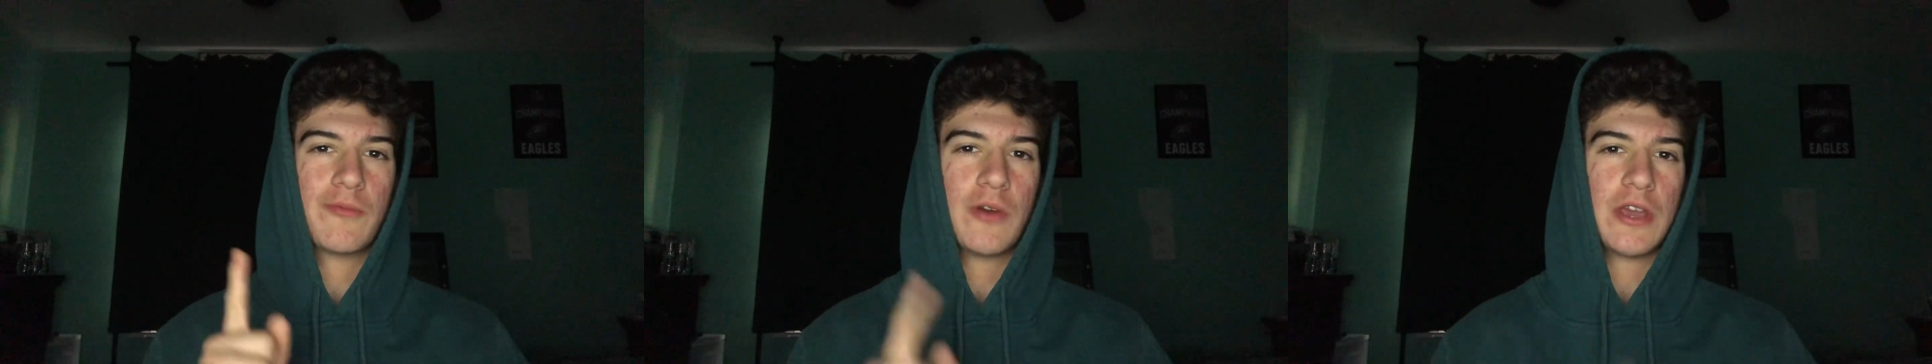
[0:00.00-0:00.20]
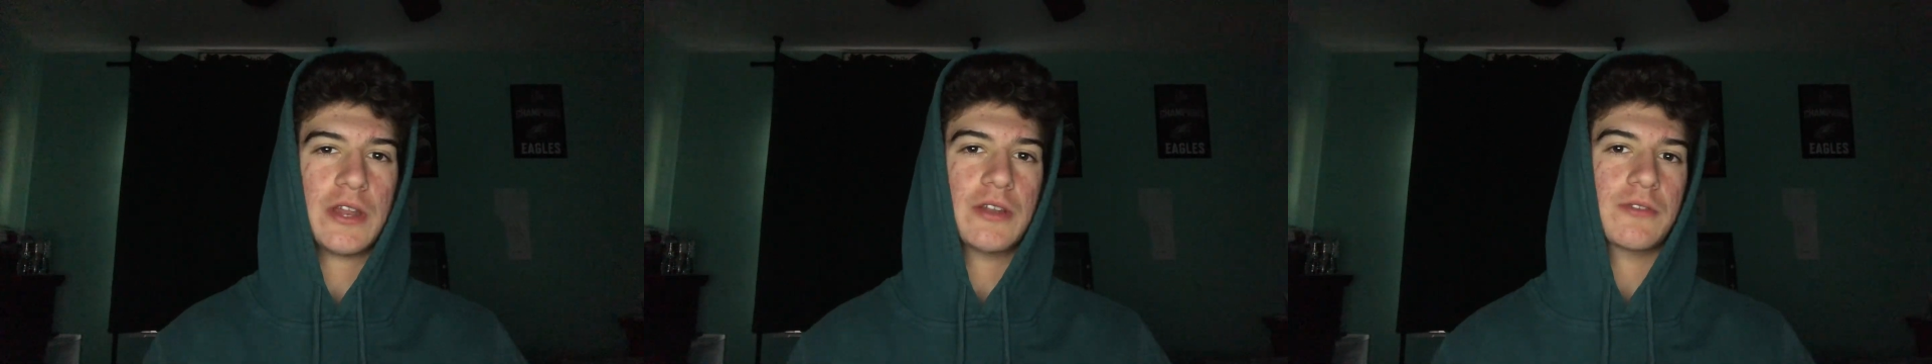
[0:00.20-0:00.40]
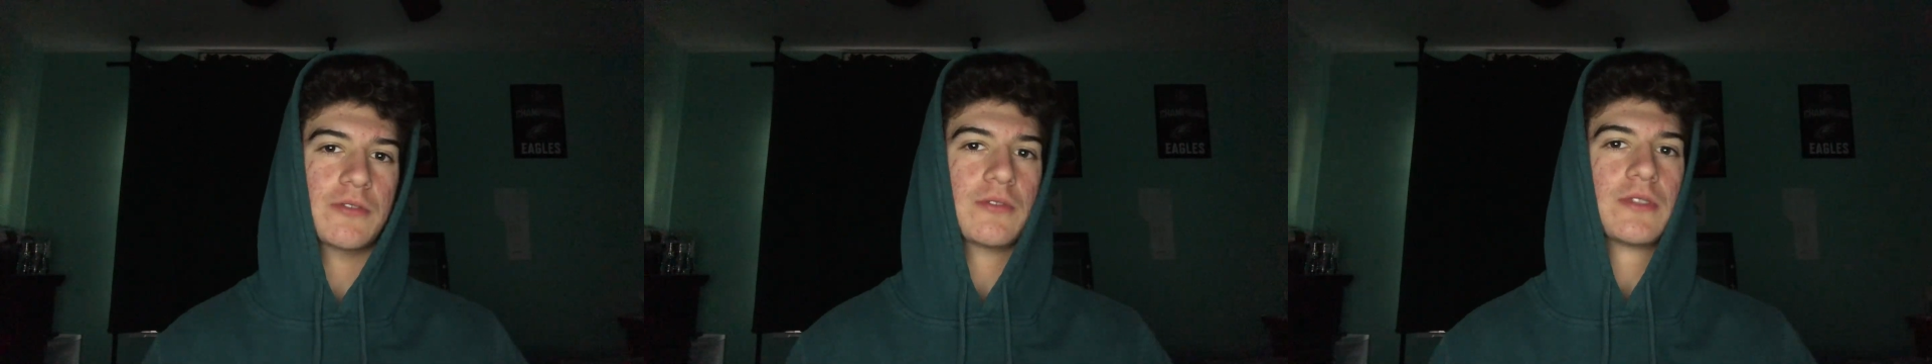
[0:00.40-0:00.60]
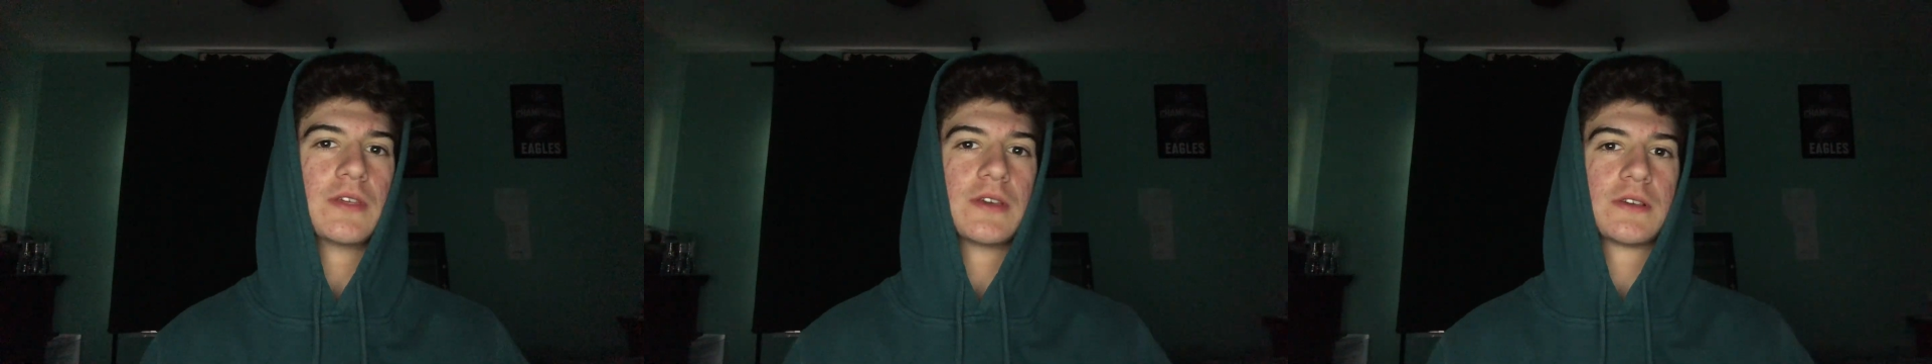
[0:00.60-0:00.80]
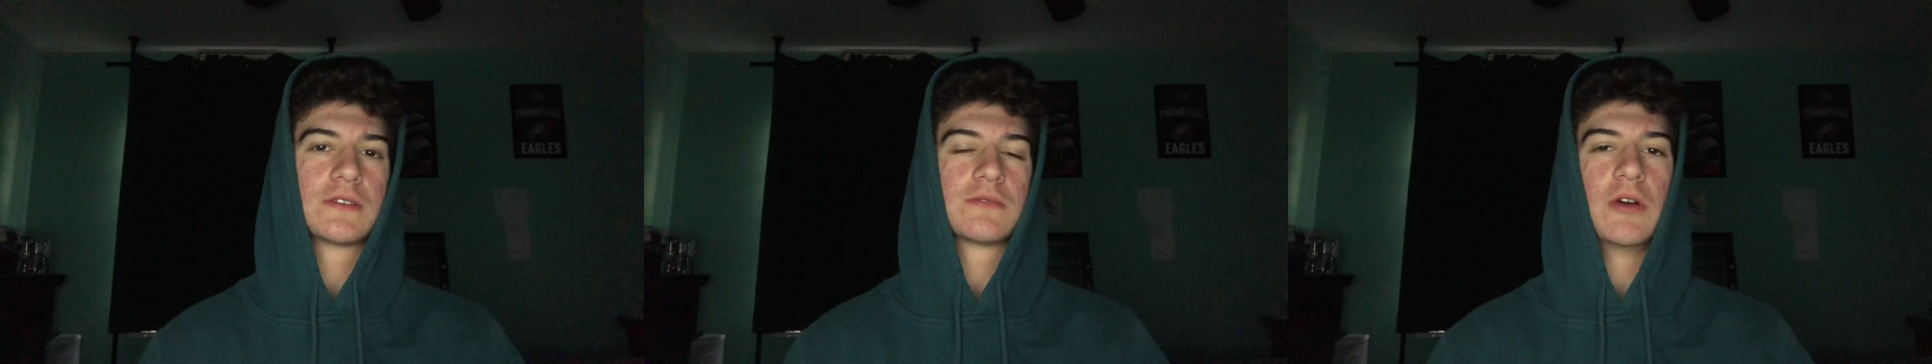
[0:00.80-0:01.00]
way to do
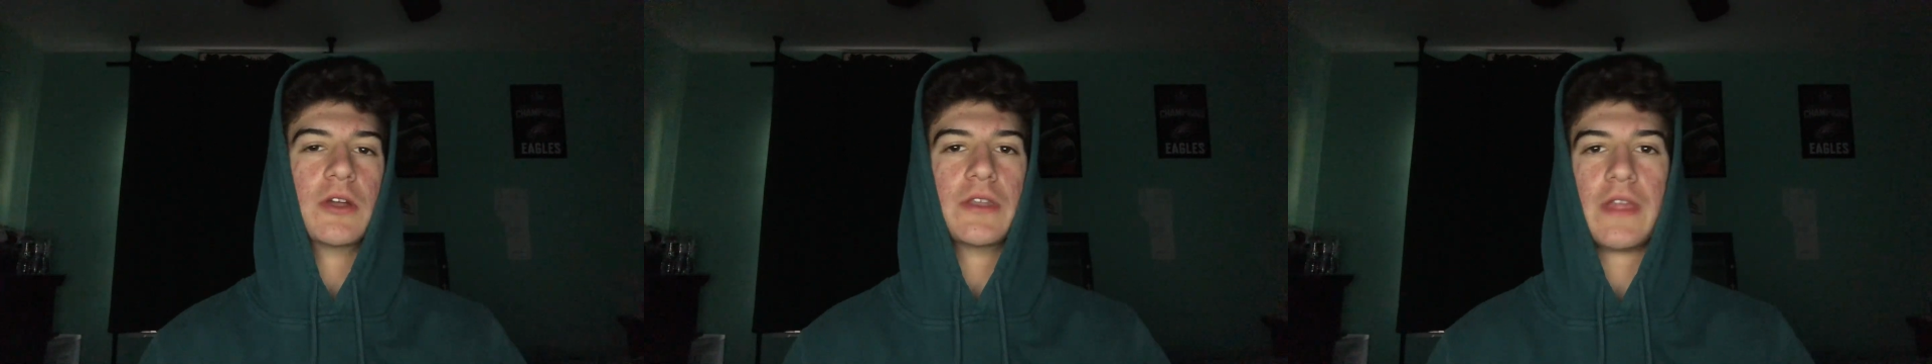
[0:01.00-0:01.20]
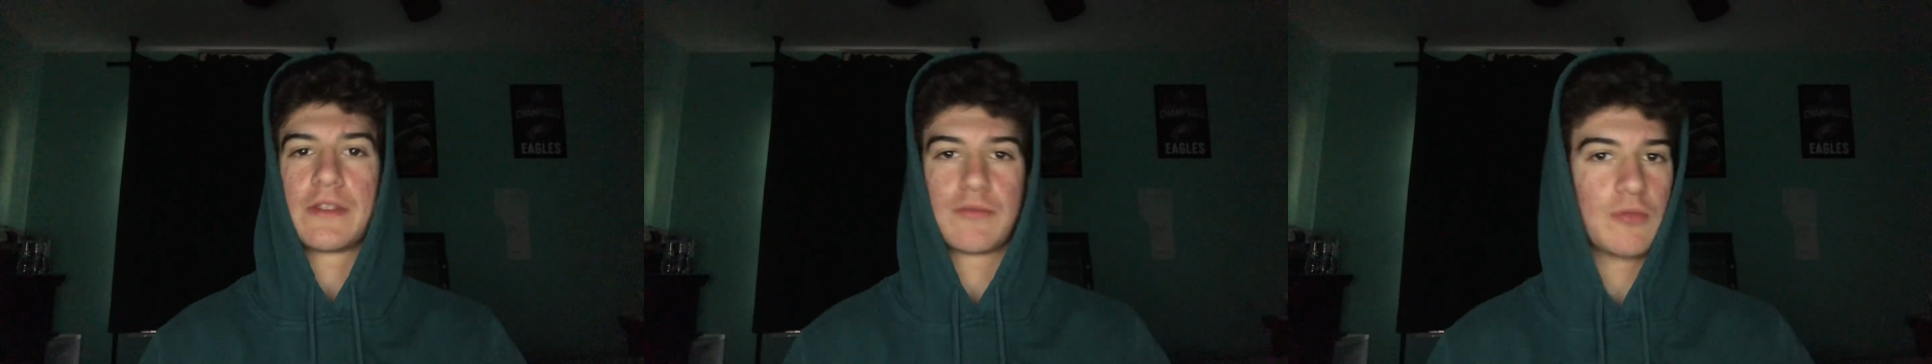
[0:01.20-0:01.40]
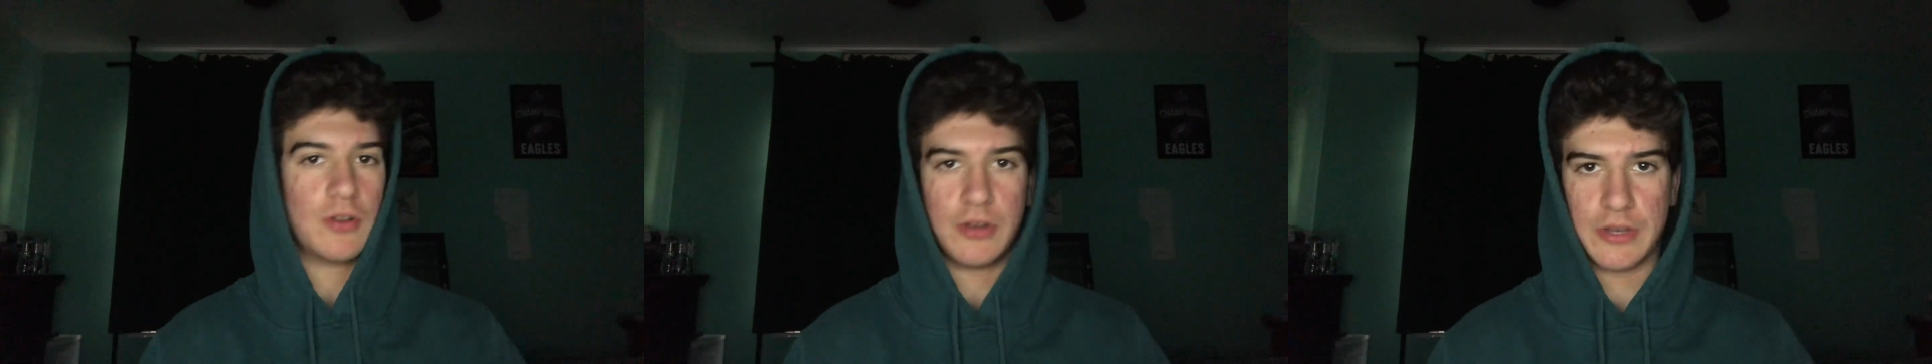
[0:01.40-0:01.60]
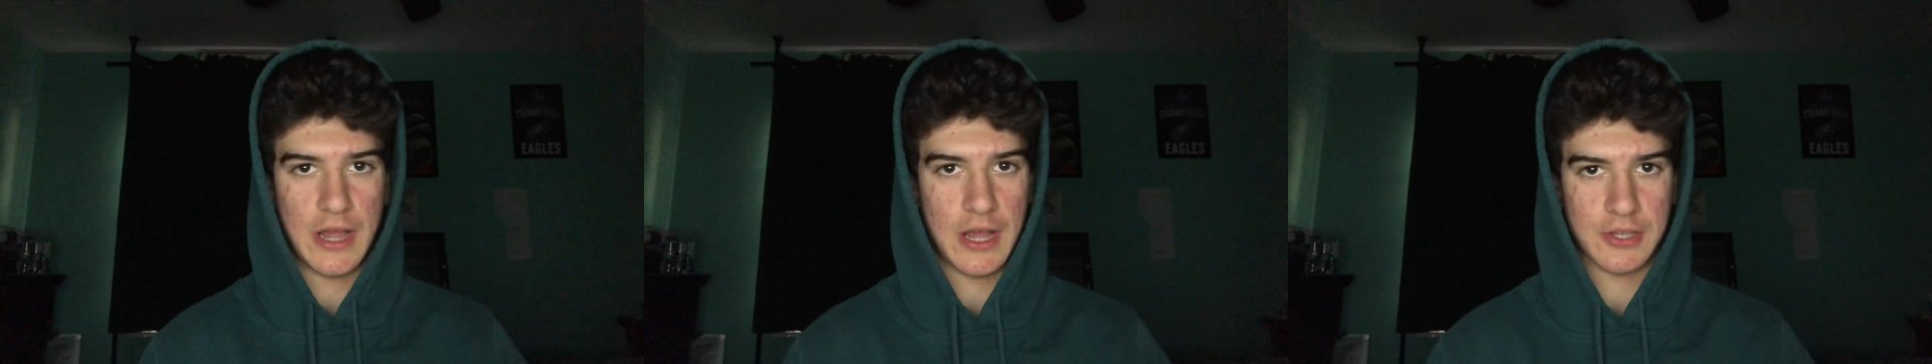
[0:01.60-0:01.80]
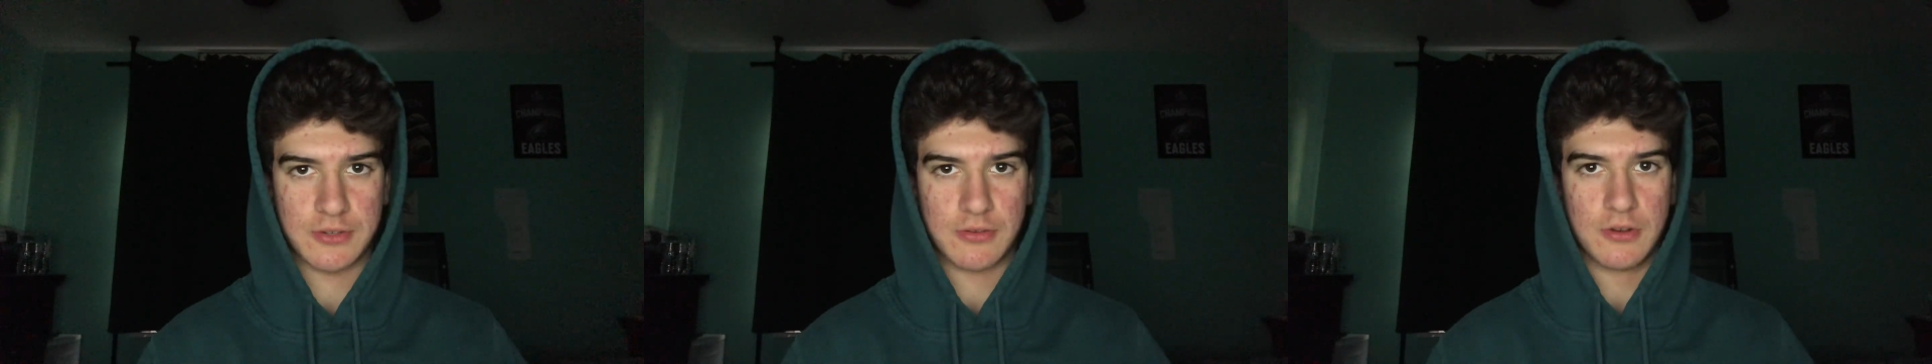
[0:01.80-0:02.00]
things when that's really
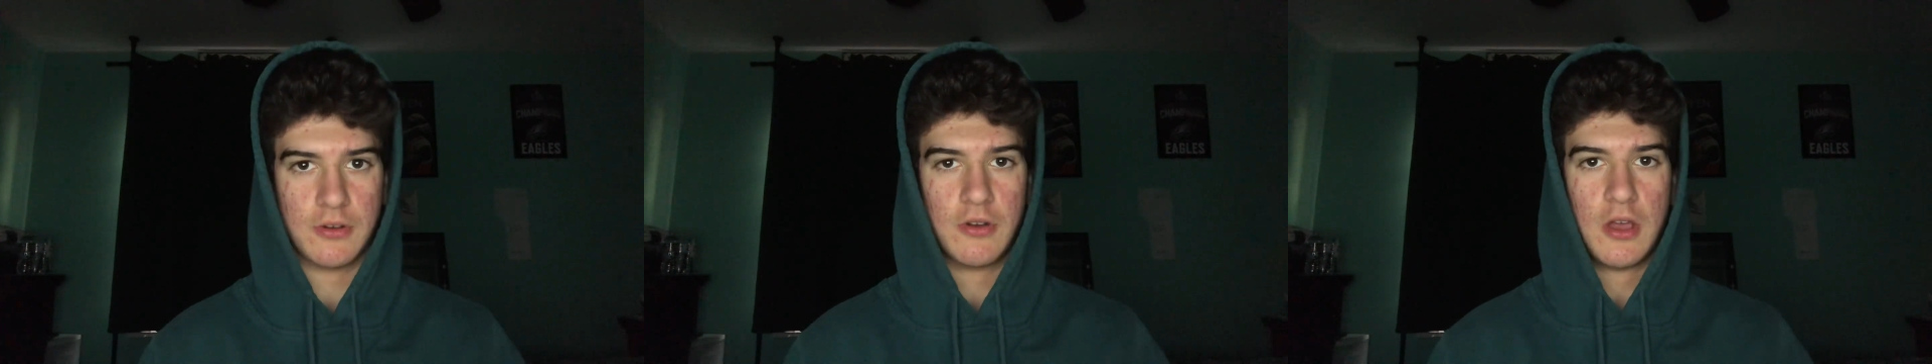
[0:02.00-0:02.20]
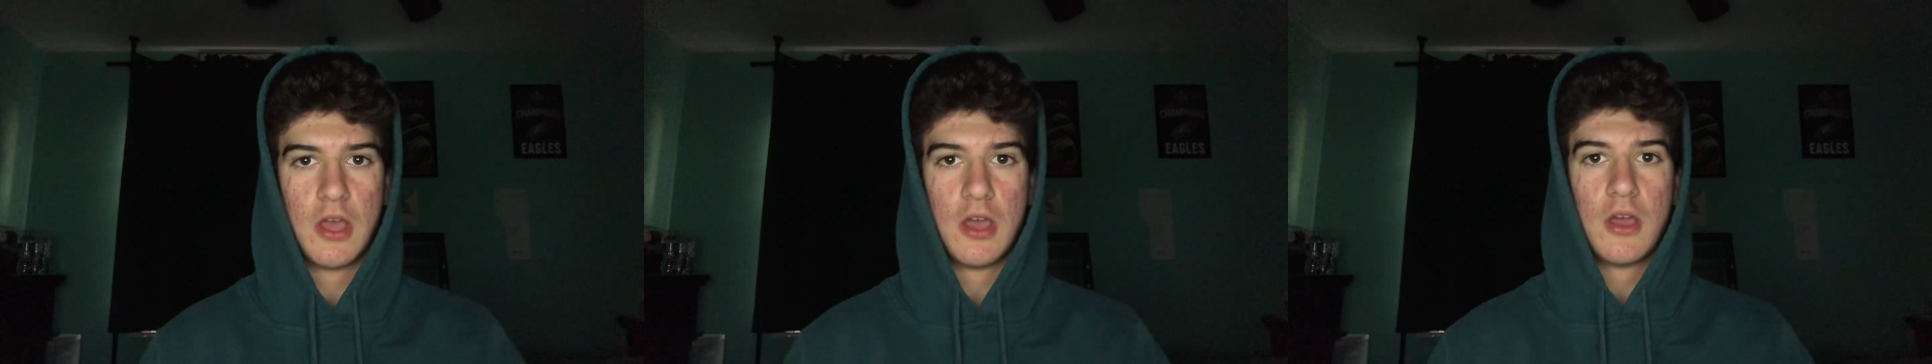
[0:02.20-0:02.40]
not true.